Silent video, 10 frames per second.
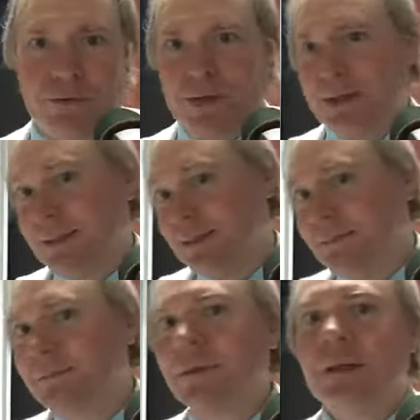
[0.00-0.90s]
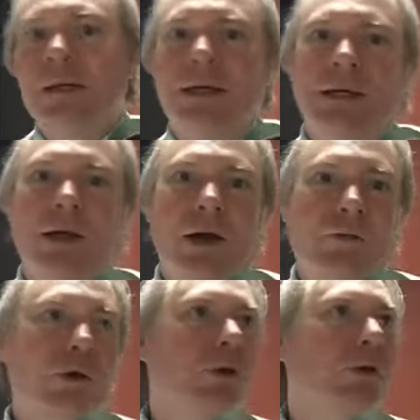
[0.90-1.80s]
Uh, you know,
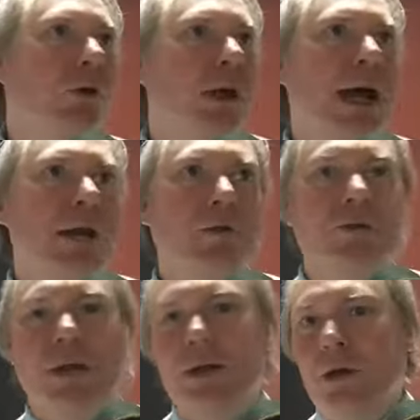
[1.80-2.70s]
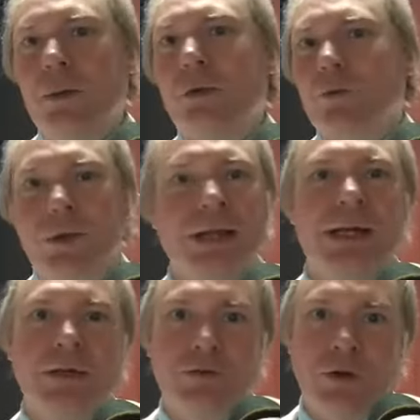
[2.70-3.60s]
I've heard the old adage that nobody really
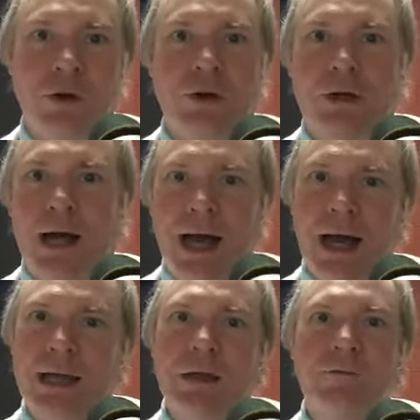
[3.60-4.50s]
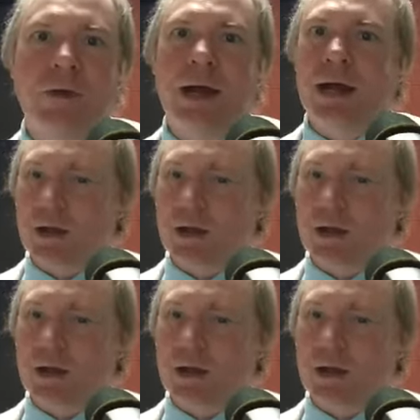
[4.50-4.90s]
gets hurt in a hockey fight.